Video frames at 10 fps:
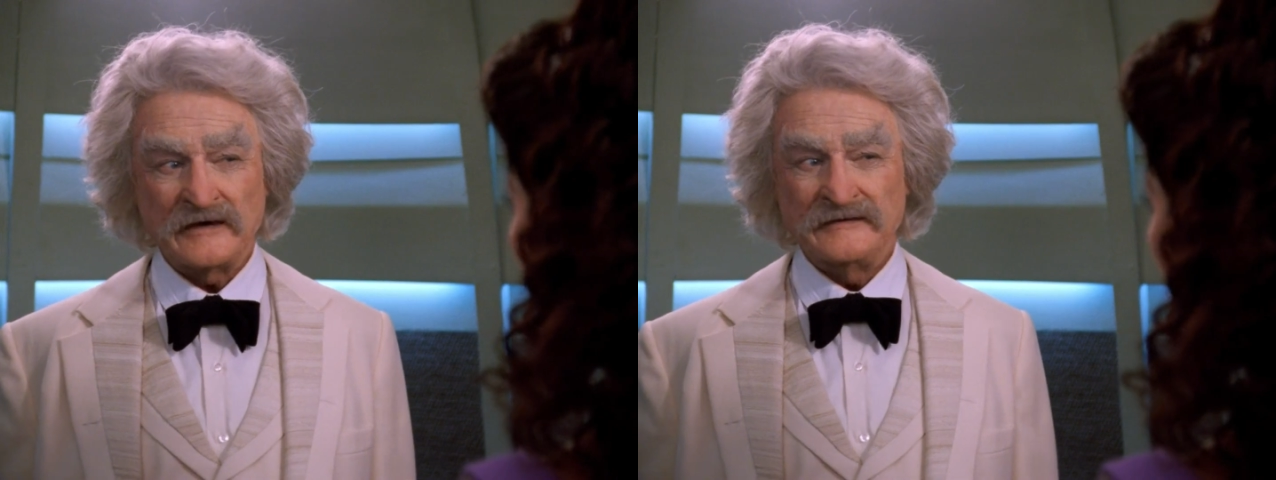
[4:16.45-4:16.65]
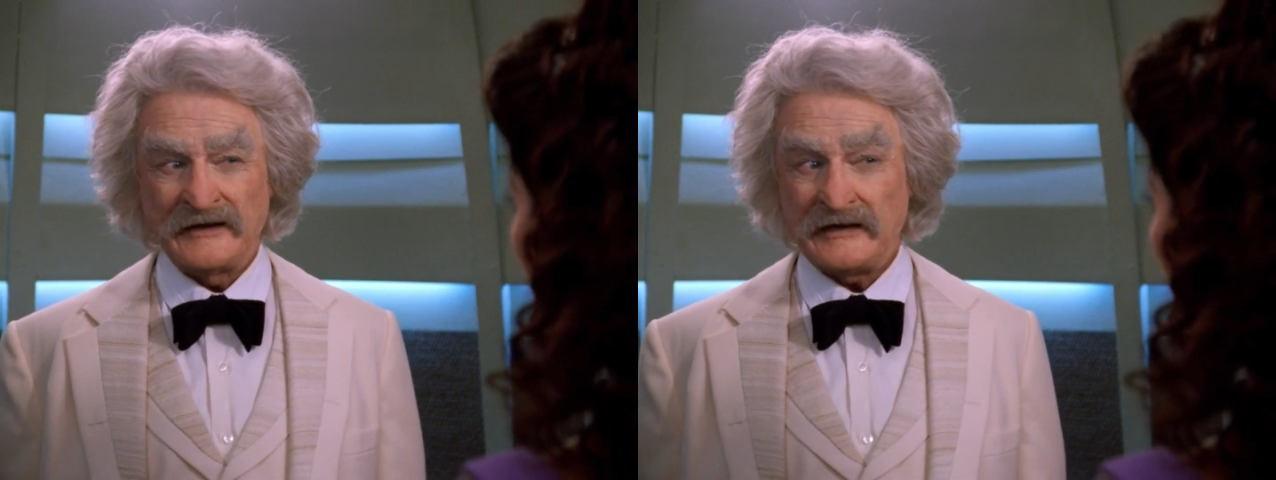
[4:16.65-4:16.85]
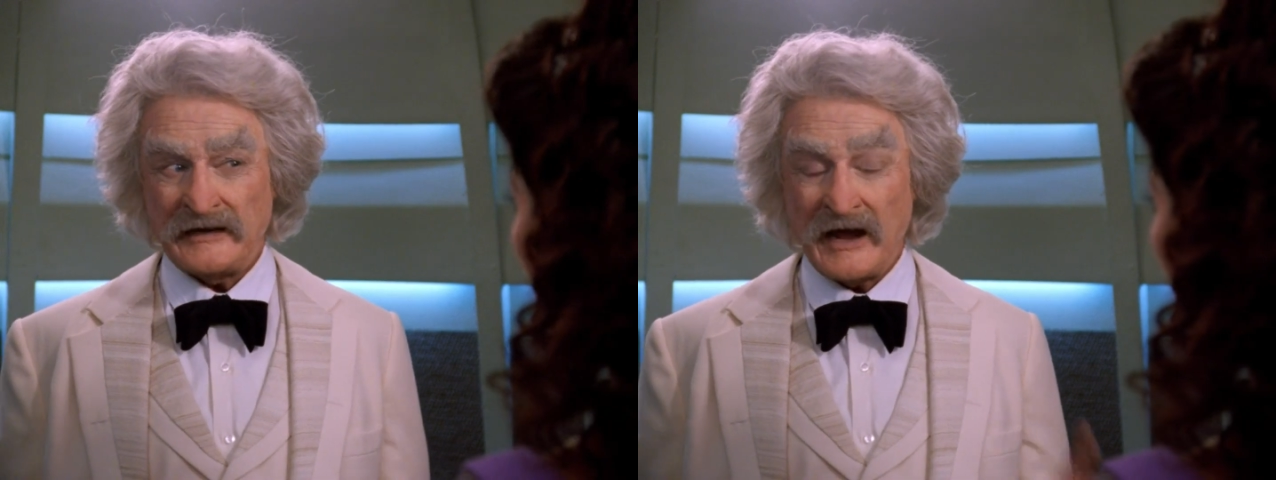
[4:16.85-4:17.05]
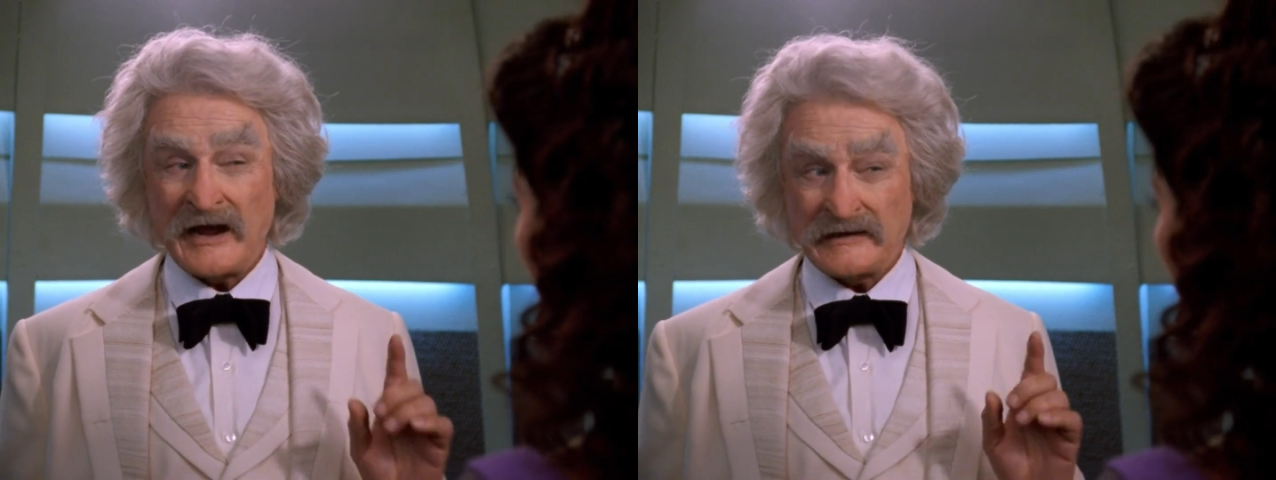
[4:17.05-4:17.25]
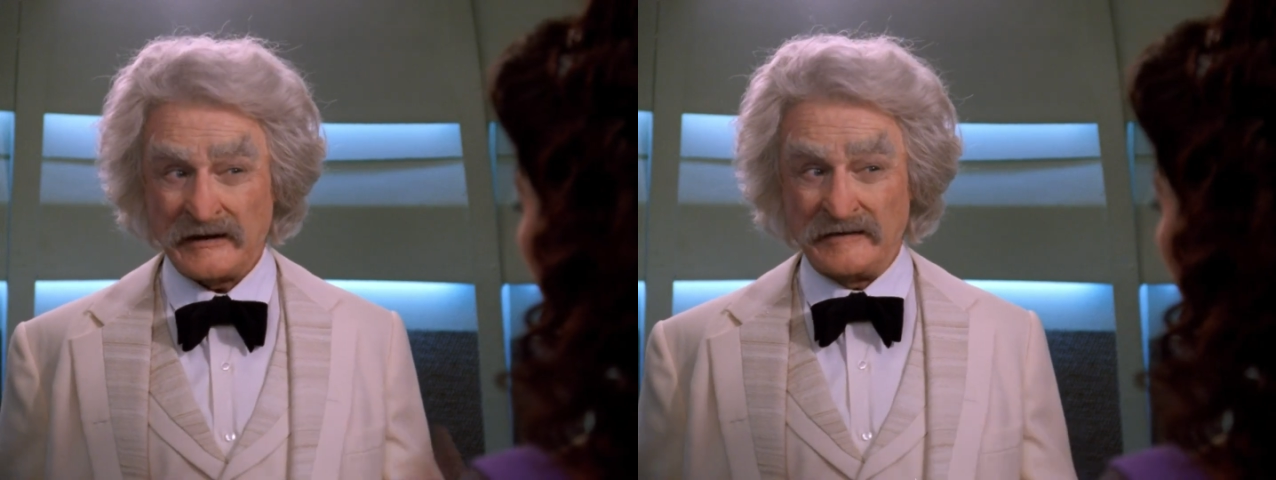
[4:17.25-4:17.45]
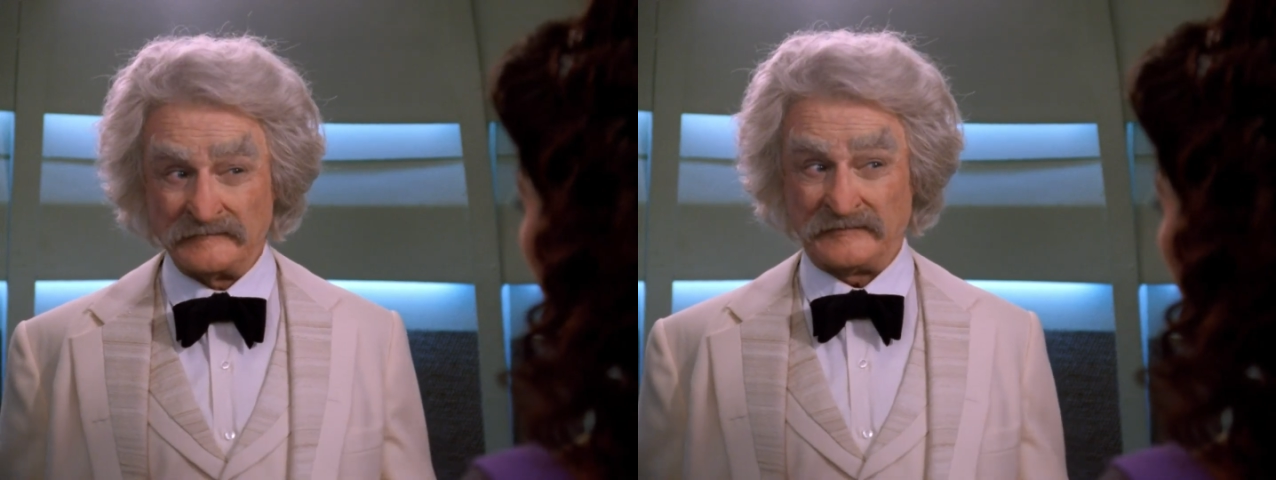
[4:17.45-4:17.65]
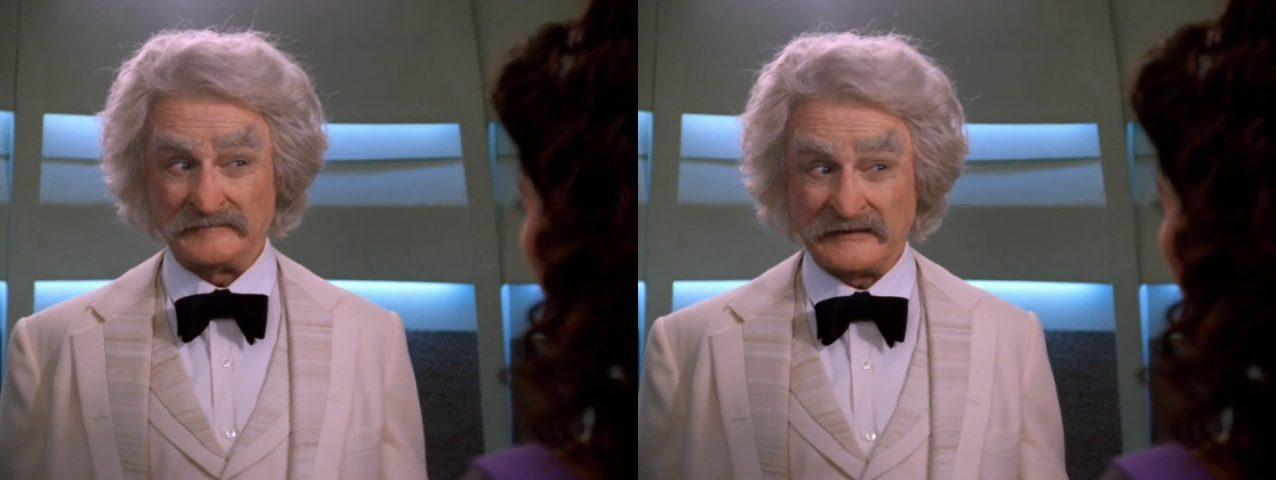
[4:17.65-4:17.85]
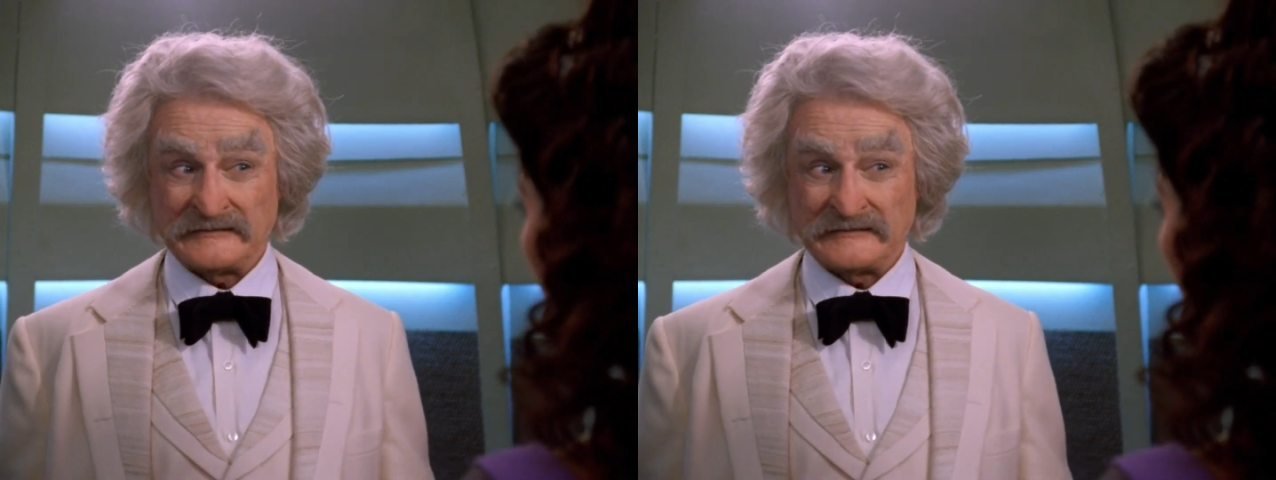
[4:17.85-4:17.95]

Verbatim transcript: Young lady, I come from a